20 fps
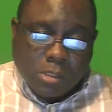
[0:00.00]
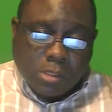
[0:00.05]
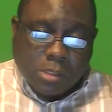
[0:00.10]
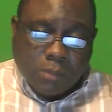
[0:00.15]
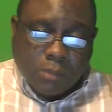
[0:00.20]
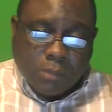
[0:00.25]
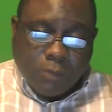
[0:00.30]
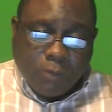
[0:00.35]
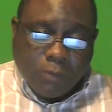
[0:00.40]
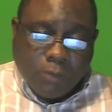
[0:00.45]

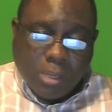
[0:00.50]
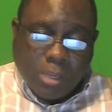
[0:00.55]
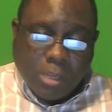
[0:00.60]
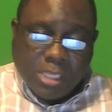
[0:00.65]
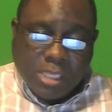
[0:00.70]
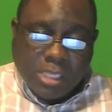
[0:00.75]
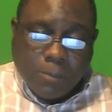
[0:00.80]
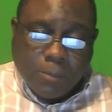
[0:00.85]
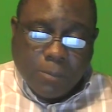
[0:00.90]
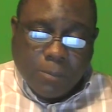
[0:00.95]
for
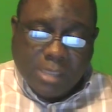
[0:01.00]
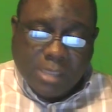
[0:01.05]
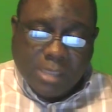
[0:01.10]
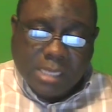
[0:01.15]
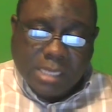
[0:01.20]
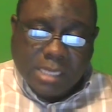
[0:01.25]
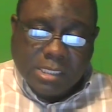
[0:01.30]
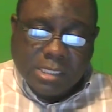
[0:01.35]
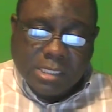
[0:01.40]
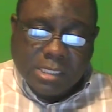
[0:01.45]
enterprise
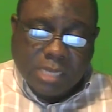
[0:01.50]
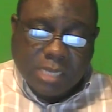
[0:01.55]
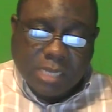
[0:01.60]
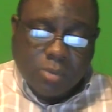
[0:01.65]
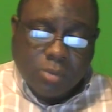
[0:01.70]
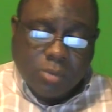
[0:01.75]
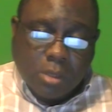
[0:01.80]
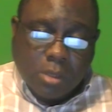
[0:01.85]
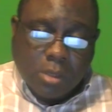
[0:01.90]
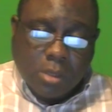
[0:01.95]

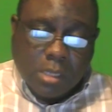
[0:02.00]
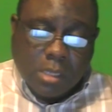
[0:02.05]
architecture